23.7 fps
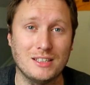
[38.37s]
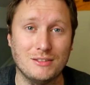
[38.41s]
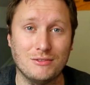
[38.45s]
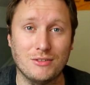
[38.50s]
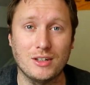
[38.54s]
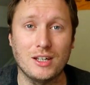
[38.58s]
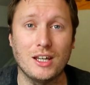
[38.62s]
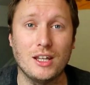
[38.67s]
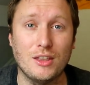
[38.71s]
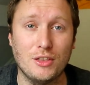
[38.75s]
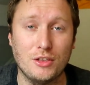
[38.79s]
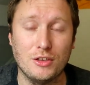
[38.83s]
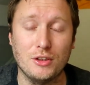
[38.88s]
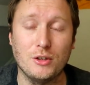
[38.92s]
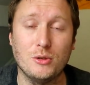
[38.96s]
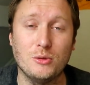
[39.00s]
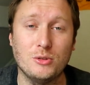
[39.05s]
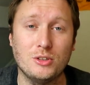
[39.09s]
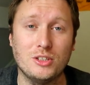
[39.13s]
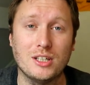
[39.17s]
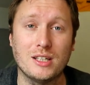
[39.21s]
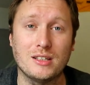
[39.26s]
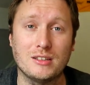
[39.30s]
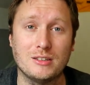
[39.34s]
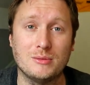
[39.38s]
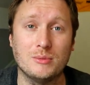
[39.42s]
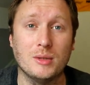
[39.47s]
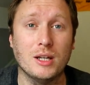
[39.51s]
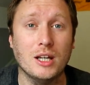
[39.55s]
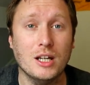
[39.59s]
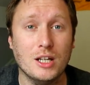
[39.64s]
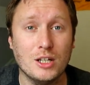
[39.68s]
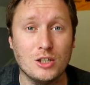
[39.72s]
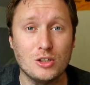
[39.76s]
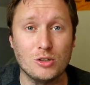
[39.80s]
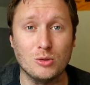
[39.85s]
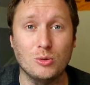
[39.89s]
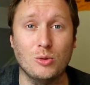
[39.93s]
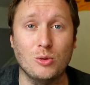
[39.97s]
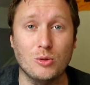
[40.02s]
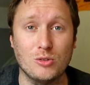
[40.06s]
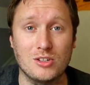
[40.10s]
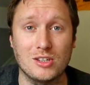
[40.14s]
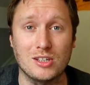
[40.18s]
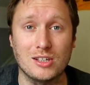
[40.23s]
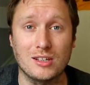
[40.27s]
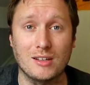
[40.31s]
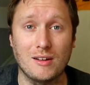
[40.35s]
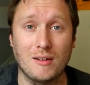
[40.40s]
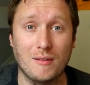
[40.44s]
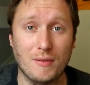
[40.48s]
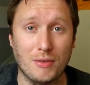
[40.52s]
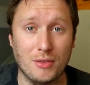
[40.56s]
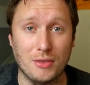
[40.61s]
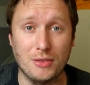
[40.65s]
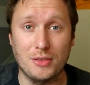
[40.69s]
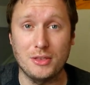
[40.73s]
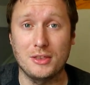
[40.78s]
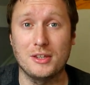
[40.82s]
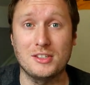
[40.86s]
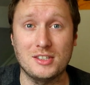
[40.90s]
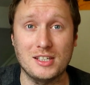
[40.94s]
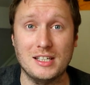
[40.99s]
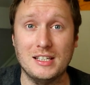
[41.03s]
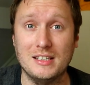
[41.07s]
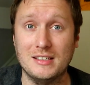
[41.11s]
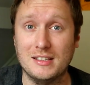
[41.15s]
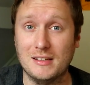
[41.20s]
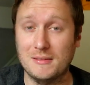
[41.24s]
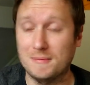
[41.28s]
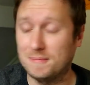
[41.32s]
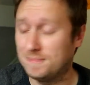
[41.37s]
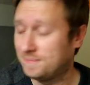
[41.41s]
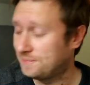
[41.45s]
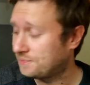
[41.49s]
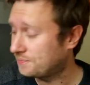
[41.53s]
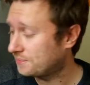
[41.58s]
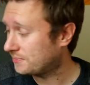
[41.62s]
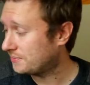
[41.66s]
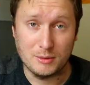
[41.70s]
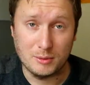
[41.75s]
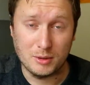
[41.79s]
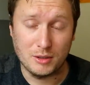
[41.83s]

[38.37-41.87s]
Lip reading: massive enthusiasm towards the season.